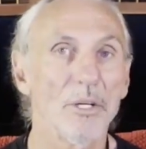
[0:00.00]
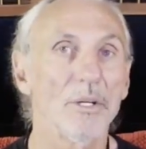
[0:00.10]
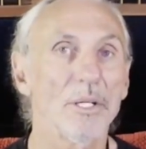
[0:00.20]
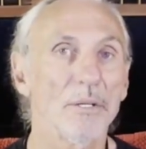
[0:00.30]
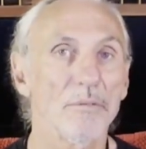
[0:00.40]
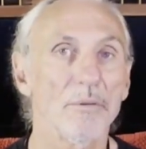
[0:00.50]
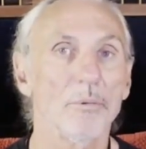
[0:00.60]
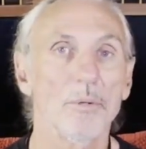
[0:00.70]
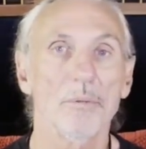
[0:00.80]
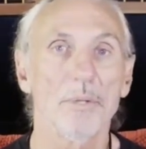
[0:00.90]
area of the
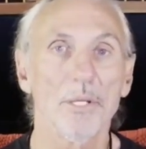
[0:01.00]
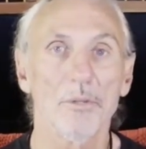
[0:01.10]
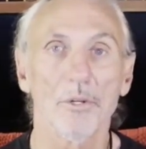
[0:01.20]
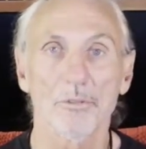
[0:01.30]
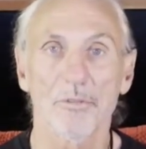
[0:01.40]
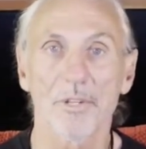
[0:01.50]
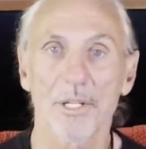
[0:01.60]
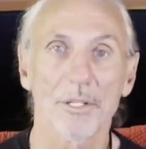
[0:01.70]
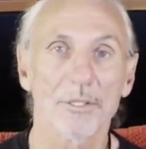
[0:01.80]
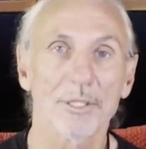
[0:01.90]
room in those
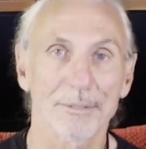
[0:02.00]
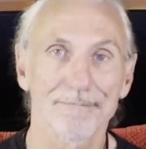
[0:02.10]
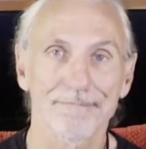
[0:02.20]
videos.